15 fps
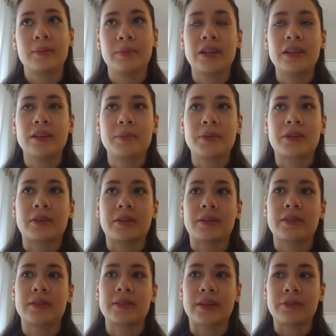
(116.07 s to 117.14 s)
Mainly
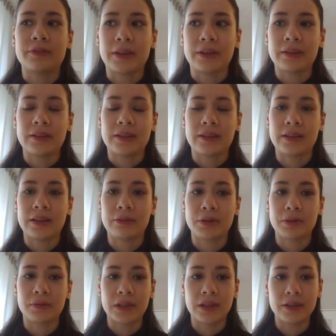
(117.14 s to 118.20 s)
because I felt that they
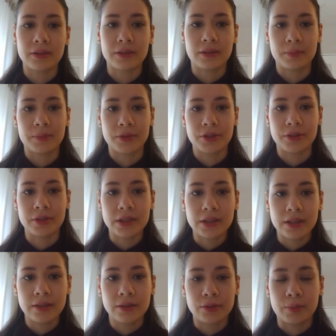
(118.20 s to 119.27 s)
were a really good
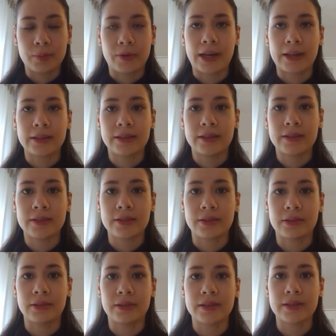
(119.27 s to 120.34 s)
opportunity to practice
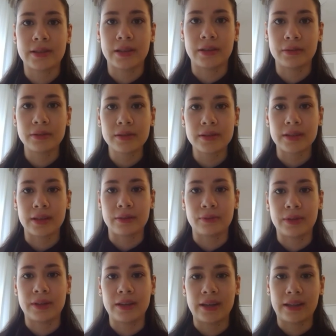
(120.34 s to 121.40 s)
all the skills that
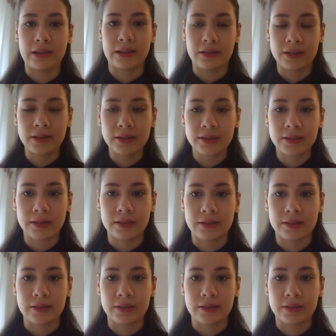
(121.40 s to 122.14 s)
we had learned